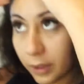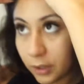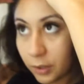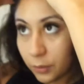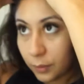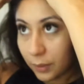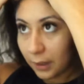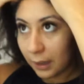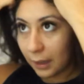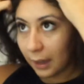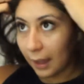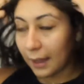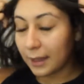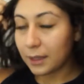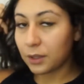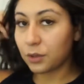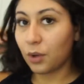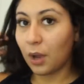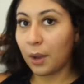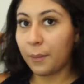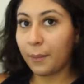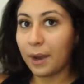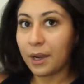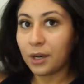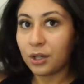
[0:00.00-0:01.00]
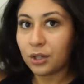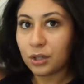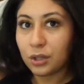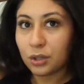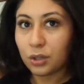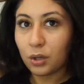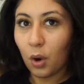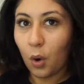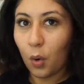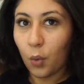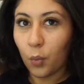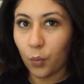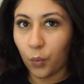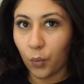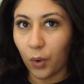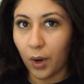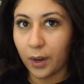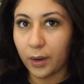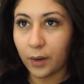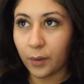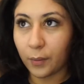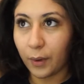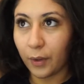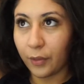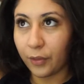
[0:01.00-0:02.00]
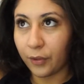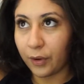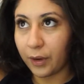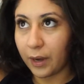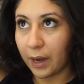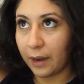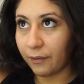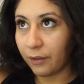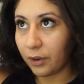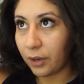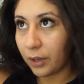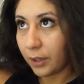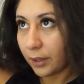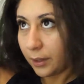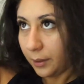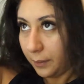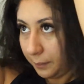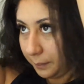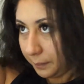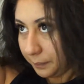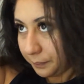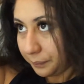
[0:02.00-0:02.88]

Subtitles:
to do a class, so I might just go run around the neighborhood.